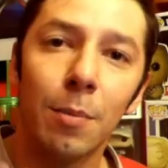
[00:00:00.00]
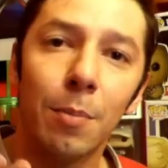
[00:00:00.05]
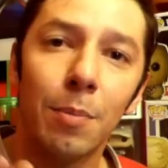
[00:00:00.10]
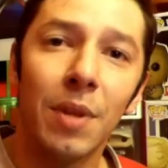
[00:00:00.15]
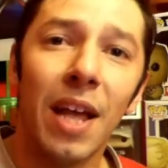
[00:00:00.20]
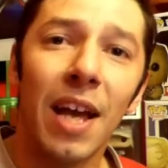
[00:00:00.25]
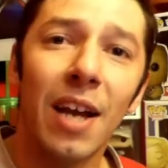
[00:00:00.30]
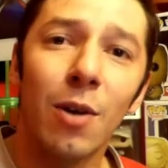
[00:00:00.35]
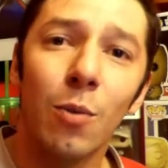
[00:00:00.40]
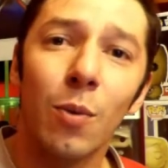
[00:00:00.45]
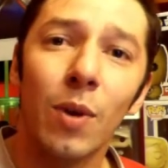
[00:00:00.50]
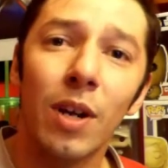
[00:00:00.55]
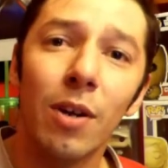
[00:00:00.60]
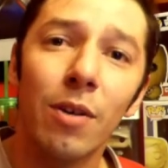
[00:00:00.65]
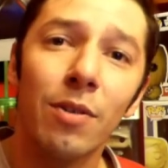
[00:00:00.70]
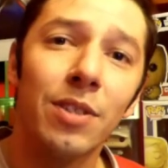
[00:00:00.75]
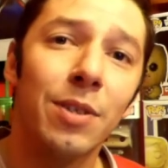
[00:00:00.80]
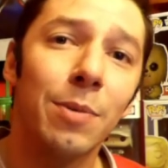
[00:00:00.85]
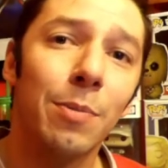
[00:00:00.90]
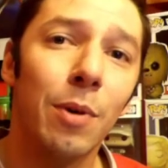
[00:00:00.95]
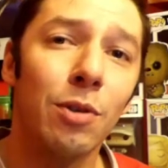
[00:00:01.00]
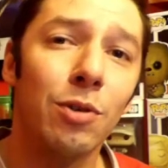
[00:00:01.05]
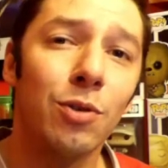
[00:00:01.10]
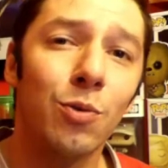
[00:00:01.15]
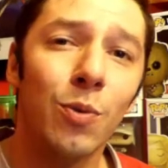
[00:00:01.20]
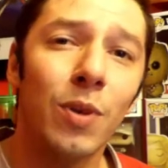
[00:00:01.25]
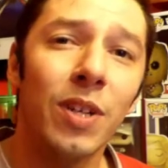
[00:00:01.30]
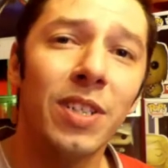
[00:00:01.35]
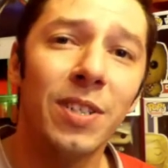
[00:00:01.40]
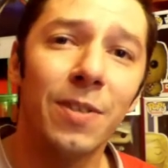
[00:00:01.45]
Black Widow is the most
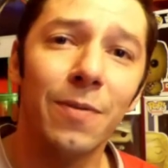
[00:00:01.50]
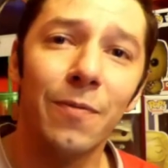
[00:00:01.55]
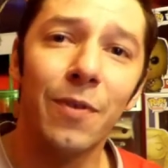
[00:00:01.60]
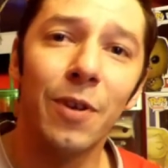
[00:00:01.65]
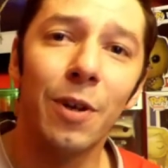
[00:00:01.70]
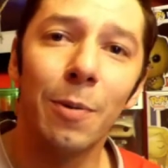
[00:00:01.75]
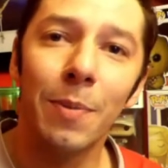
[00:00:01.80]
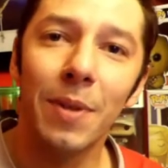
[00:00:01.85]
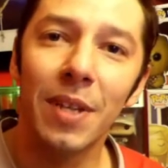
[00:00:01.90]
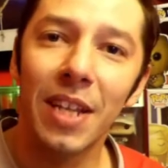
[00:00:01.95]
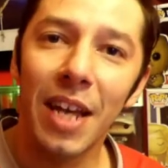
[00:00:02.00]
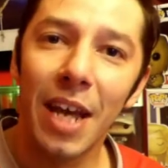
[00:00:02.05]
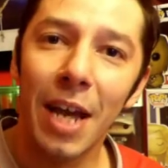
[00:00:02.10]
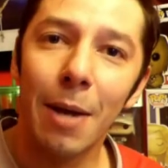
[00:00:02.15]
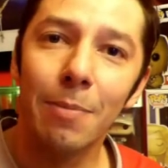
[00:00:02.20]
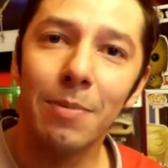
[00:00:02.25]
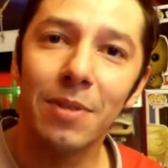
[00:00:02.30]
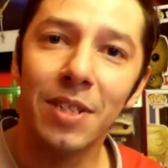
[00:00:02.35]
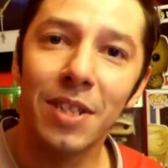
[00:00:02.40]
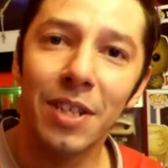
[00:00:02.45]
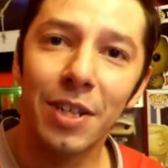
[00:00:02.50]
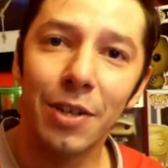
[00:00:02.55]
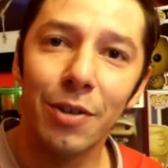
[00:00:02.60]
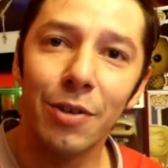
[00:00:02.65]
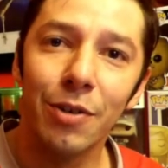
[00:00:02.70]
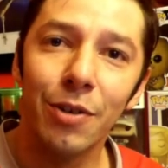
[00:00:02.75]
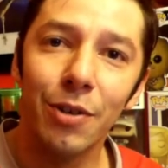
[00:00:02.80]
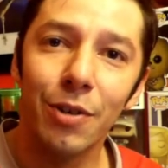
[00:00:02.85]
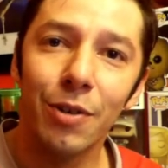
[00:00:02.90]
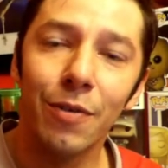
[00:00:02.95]
recent film in the
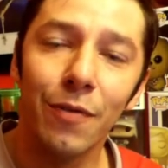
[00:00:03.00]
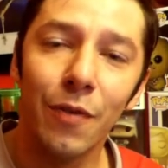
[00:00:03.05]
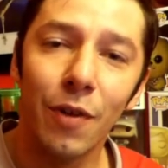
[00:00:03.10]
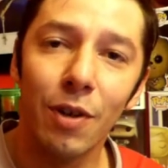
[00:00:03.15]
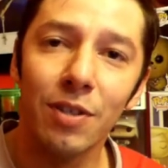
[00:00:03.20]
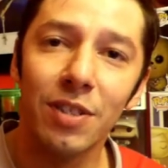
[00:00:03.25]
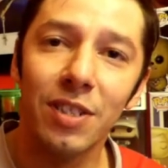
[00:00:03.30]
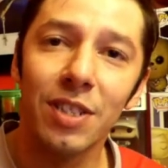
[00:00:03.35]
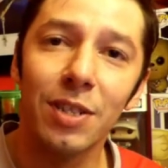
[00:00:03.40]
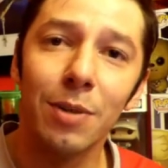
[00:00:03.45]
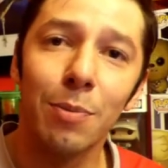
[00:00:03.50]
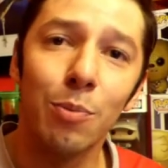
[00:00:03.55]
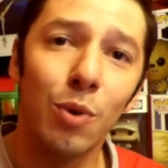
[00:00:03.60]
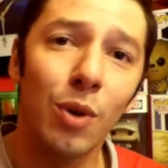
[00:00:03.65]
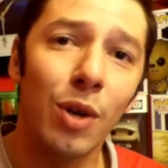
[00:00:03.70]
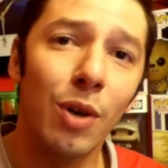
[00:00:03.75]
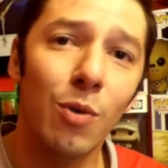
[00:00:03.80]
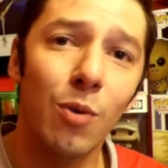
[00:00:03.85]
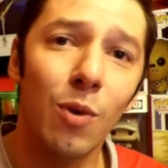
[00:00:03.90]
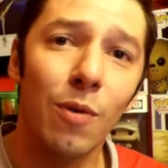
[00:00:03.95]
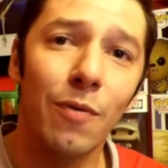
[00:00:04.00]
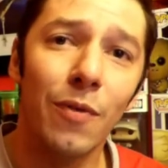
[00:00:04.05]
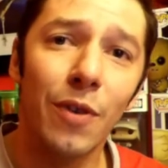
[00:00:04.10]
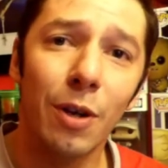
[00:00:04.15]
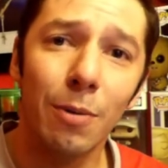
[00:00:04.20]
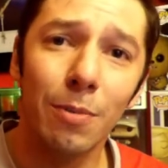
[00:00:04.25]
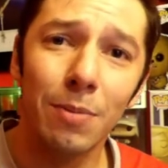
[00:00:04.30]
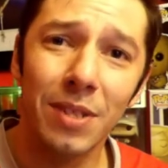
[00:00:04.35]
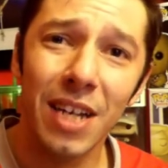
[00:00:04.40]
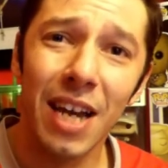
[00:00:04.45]
MCU universe. It's a prequel
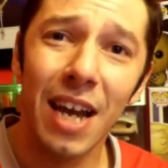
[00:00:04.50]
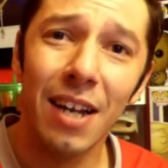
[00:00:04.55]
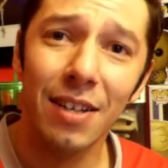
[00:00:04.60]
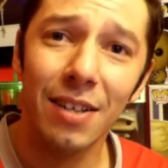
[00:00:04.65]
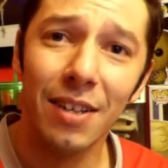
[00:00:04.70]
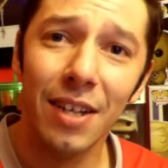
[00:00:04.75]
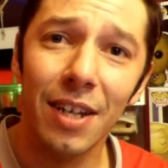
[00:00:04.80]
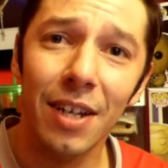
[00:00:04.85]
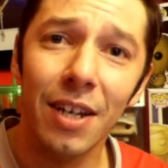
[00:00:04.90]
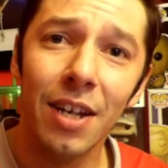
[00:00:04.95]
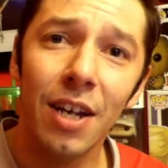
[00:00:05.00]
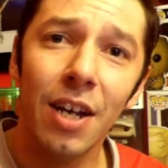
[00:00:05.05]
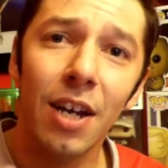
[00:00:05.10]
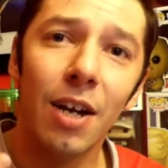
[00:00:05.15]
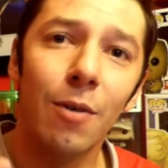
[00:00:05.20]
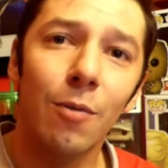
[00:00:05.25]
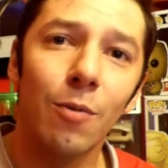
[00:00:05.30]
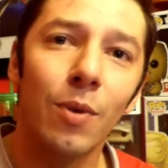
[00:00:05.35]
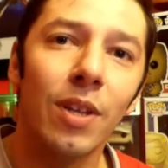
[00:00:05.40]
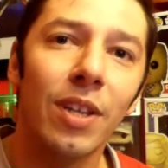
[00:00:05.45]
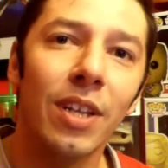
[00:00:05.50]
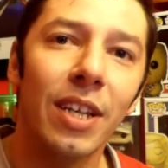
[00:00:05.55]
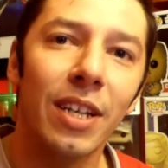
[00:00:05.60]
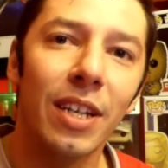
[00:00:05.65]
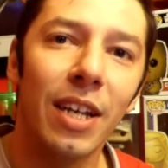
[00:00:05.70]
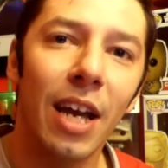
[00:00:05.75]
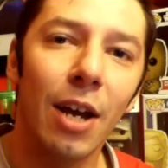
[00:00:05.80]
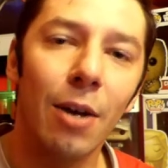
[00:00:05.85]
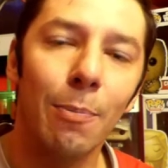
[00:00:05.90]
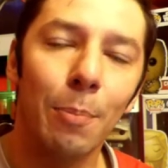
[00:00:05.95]
film tackling a
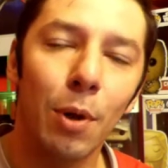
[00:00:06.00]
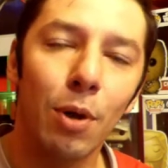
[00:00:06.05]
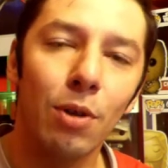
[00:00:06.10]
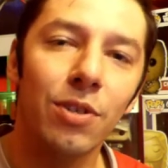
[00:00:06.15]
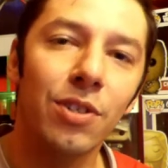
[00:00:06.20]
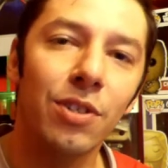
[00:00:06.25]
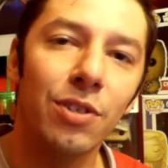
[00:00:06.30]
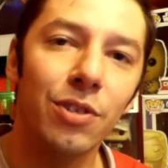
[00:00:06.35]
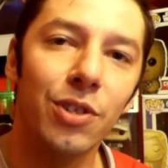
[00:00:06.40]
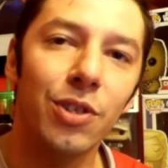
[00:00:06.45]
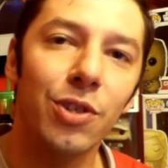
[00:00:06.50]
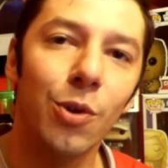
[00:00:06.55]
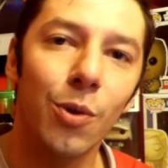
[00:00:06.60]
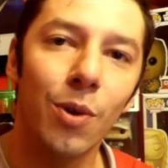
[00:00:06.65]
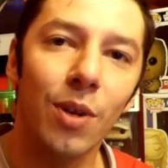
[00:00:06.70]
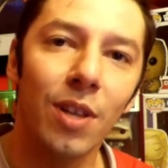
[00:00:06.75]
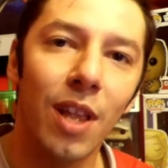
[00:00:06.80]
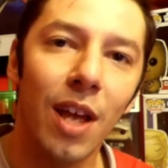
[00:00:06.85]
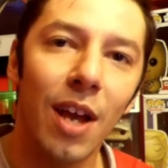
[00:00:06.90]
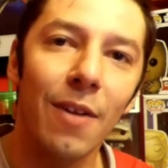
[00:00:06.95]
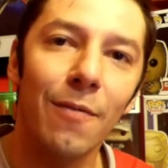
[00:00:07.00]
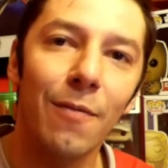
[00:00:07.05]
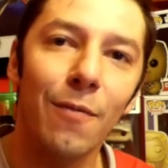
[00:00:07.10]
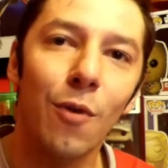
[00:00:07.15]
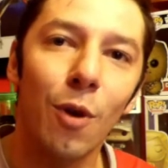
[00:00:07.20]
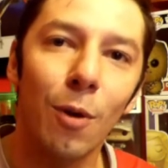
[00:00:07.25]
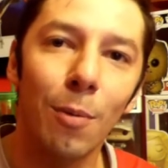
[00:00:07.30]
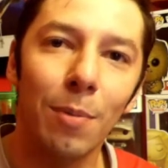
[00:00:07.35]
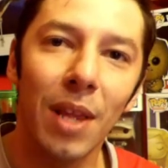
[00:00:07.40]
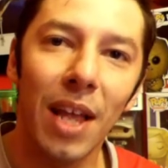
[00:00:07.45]
really personal storyline
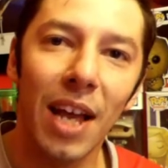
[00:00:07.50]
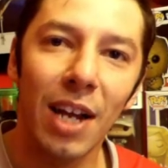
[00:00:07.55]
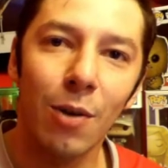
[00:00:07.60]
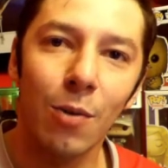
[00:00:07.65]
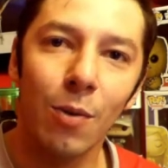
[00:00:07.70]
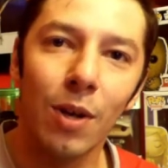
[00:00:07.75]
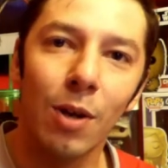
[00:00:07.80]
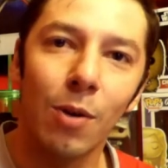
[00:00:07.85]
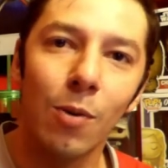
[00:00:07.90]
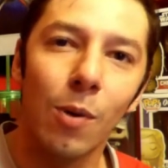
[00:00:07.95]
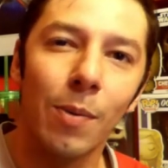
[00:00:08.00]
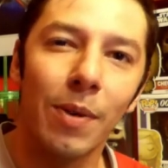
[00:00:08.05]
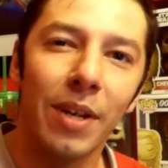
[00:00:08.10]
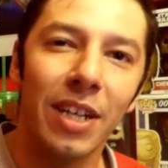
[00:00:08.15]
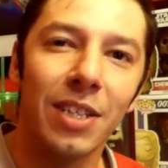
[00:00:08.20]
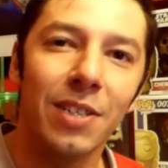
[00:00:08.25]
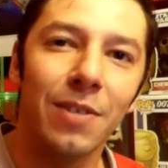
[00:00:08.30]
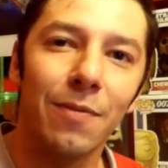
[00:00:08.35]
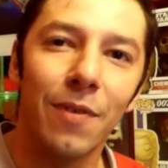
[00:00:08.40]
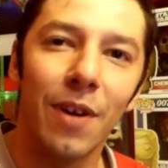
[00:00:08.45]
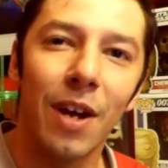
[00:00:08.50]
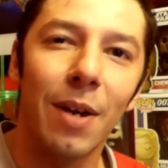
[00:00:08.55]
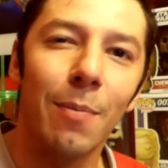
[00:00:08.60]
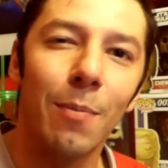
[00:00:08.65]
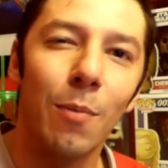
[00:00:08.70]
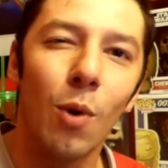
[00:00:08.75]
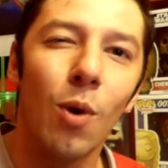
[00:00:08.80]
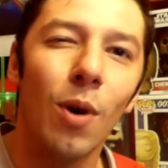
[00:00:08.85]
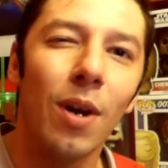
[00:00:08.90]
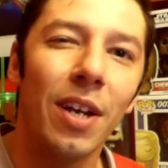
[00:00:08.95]
for Black Widow where we get to find
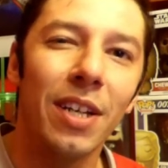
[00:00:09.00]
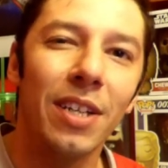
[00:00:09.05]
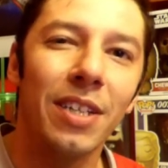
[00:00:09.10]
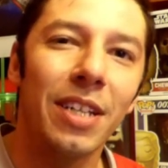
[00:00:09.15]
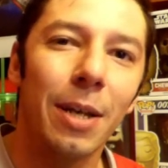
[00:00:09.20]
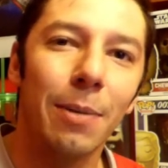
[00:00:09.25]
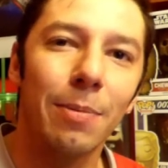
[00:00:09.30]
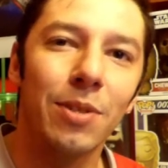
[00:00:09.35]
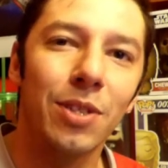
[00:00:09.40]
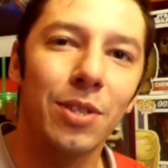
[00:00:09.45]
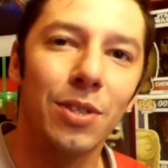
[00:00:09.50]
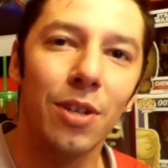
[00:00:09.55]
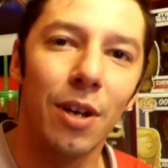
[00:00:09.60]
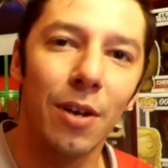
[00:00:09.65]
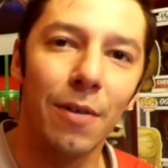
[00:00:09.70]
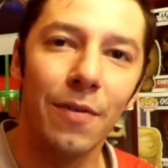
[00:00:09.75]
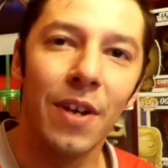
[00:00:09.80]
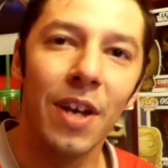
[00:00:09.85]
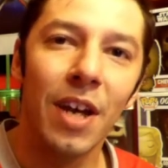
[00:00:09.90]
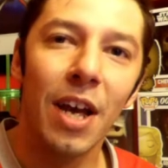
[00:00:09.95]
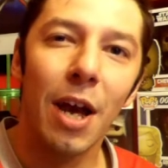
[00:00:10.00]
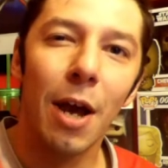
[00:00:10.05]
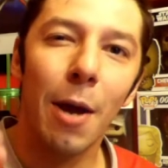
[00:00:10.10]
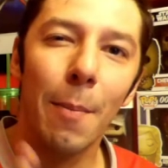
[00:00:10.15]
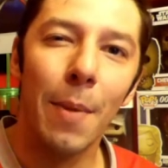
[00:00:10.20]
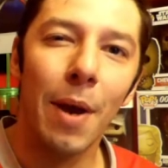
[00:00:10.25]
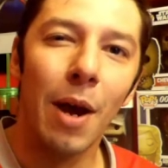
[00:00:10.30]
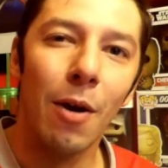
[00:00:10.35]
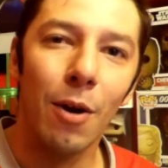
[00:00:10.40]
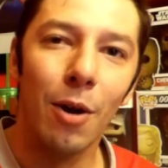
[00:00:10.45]
more in depth stuff
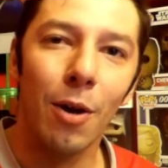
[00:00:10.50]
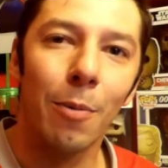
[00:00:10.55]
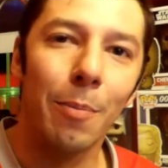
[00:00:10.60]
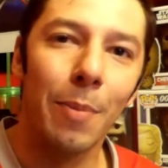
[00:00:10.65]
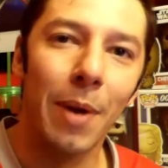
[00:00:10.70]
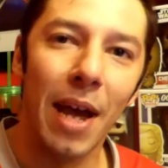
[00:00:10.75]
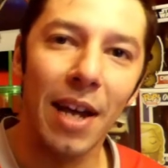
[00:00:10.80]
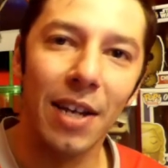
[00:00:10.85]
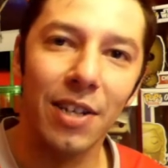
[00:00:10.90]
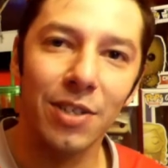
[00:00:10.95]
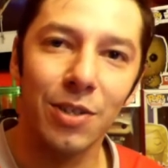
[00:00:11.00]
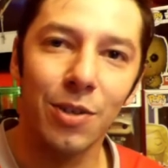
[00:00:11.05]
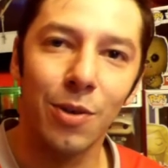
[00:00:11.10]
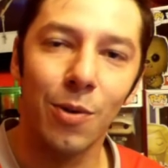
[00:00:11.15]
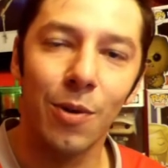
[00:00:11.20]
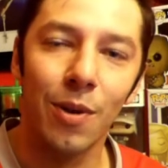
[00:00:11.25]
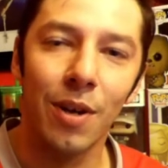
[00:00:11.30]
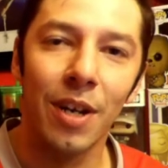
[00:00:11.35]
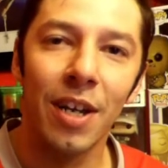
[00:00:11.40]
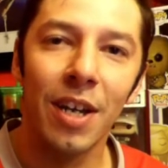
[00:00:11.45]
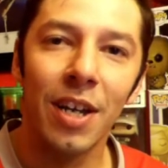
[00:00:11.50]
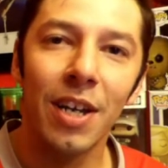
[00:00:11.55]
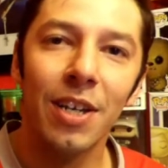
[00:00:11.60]
about her backstory.